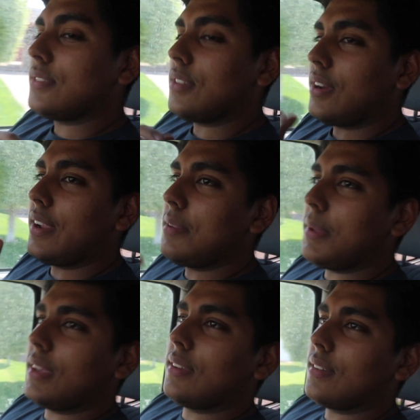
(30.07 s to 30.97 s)
so I didn't
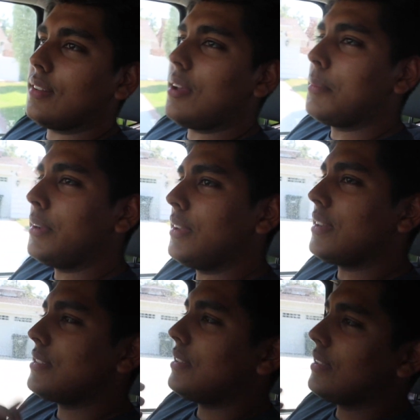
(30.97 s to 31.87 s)
make a lot of money and
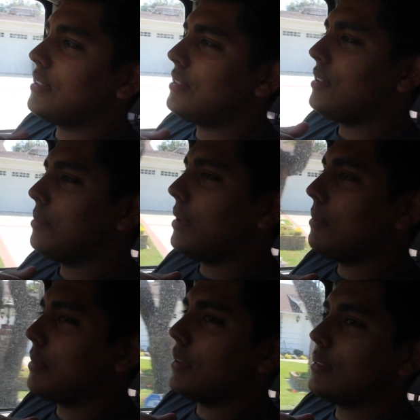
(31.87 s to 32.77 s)
I still had to continue
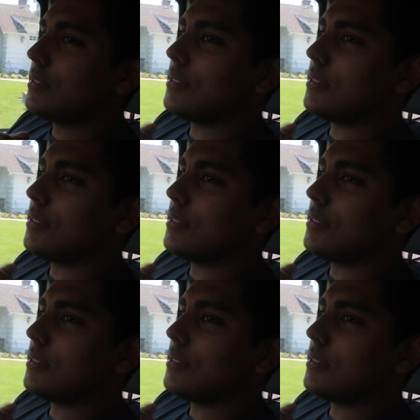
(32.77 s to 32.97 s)
paying bills,